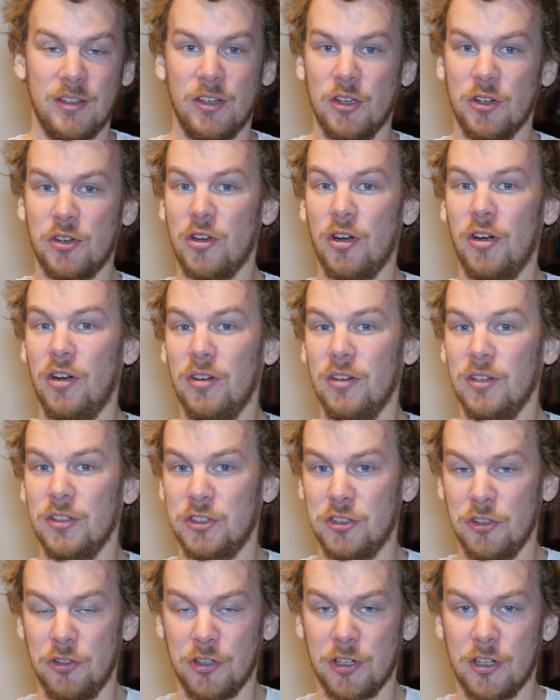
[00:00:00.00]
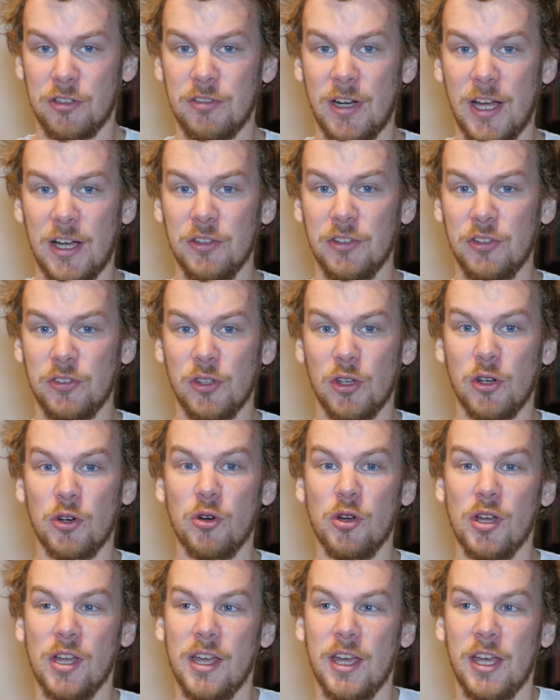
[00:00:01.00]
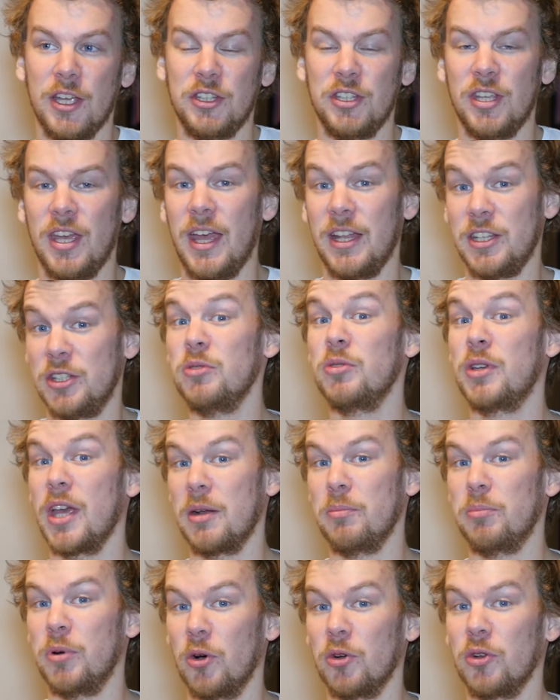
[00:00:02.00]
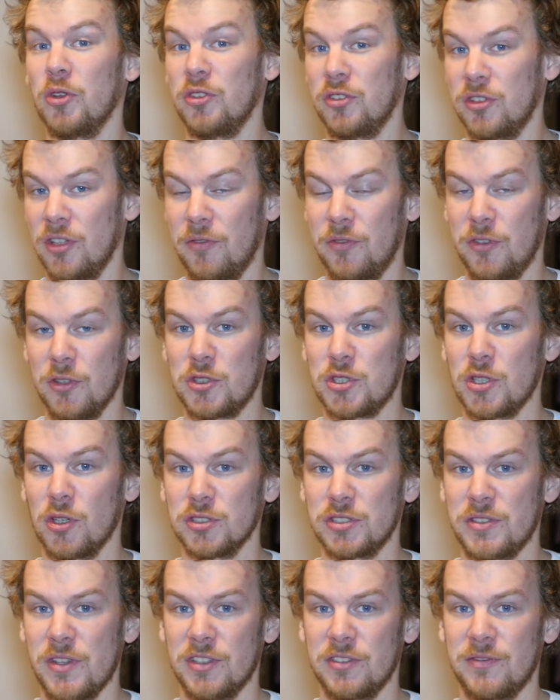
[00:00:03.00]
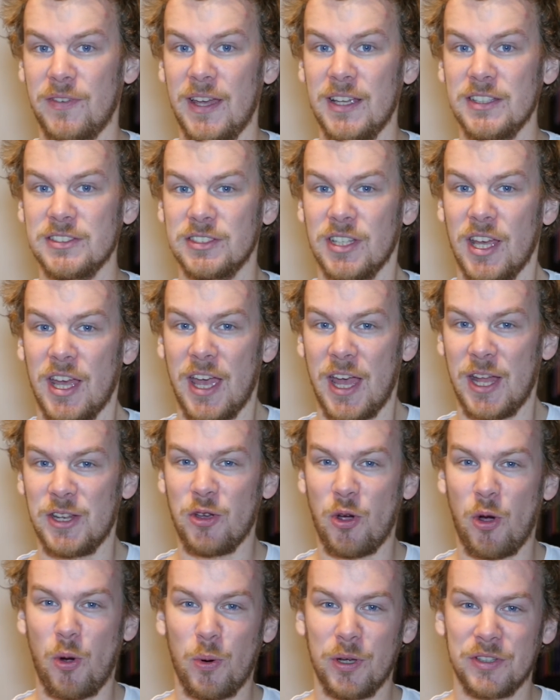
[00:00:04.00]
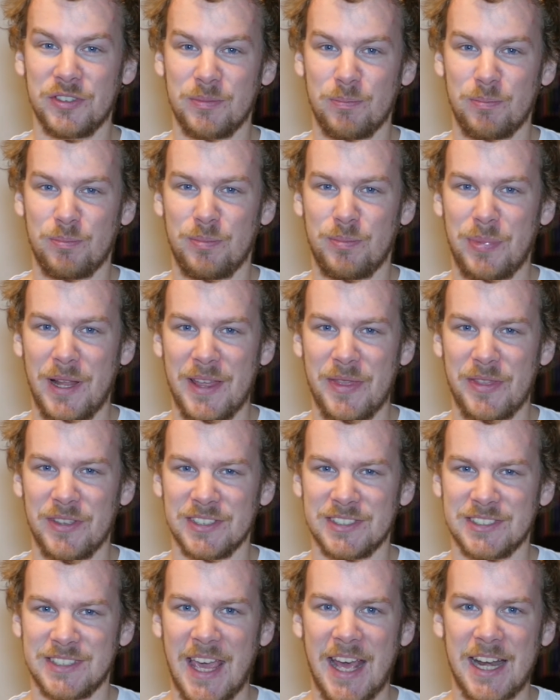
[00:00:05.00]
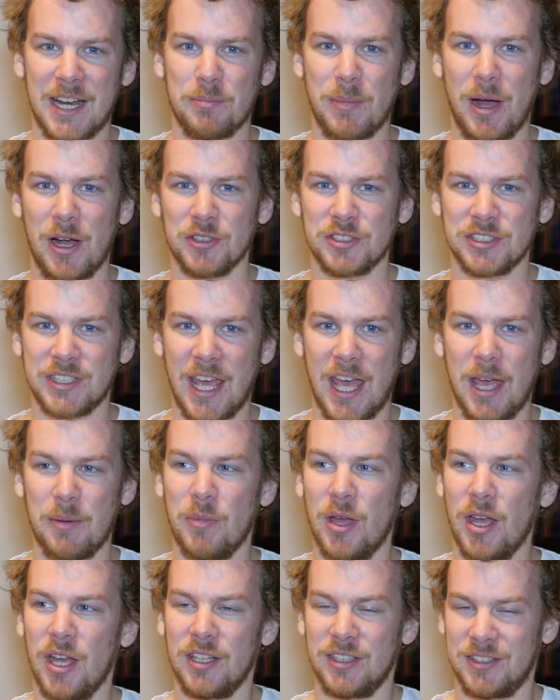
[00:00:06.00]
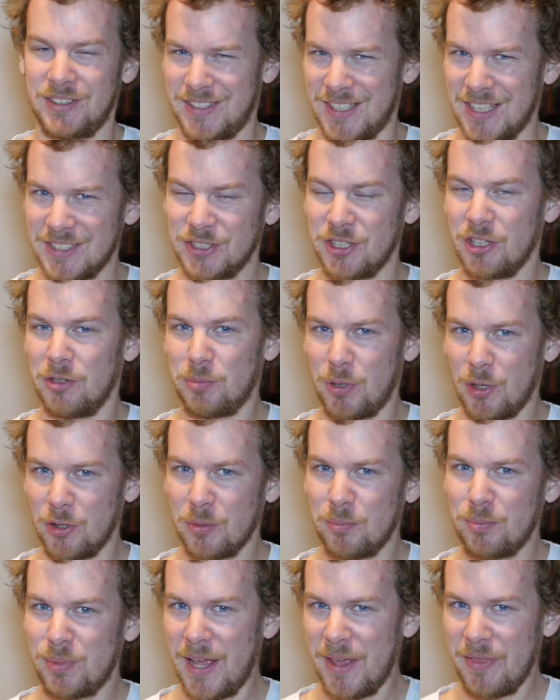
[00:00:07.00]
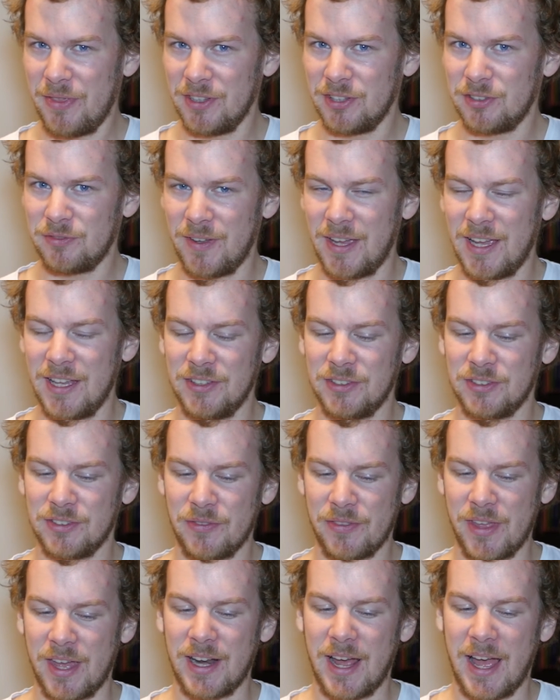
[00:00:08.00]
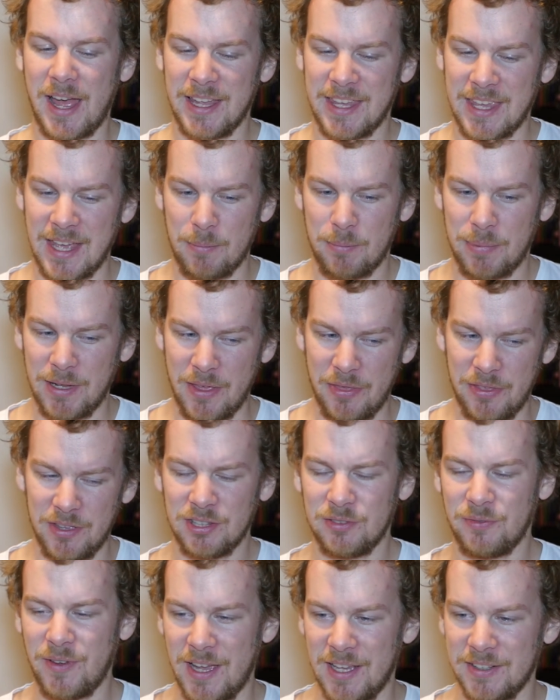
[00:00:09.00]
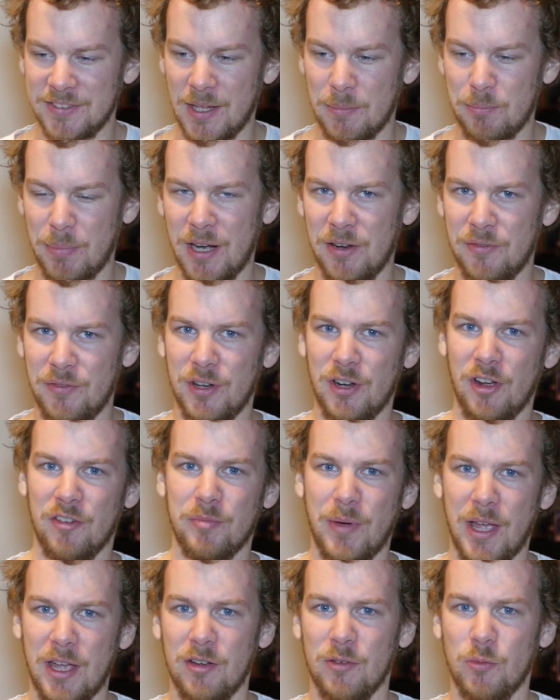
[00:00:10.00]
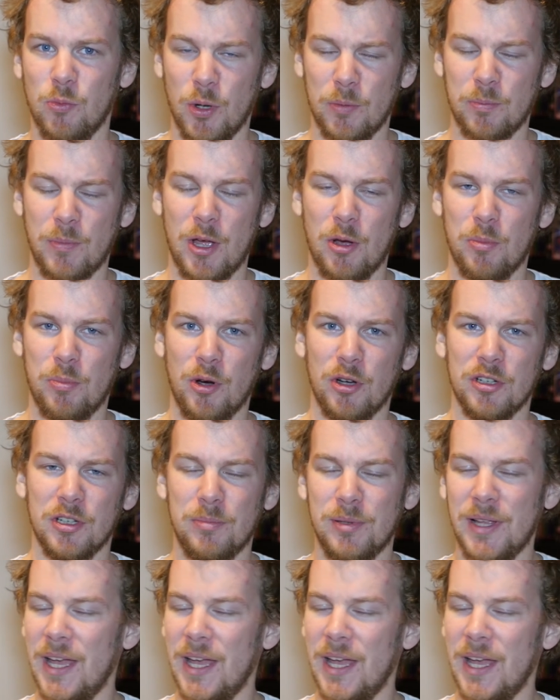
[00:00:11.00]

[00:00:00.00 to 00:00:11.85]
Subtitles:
occur during a round. So, and you get a bonus if you chose this phase, and you always play this cat and mouse game. Does your opponent play this phase? Then I can play this phase and benefit of what my opponent